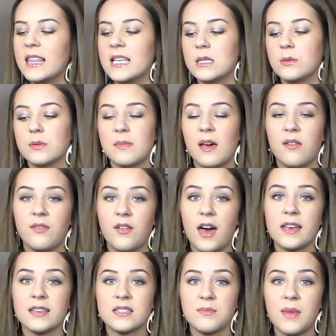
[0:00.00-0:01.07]
This was my
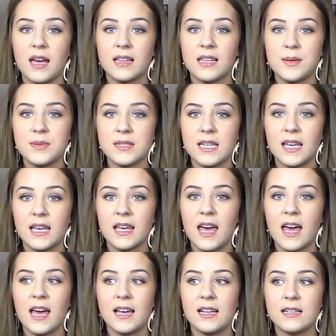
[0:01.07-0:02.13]
first MAC lipstick,
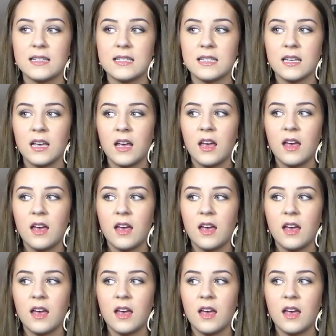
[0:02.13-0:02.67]
and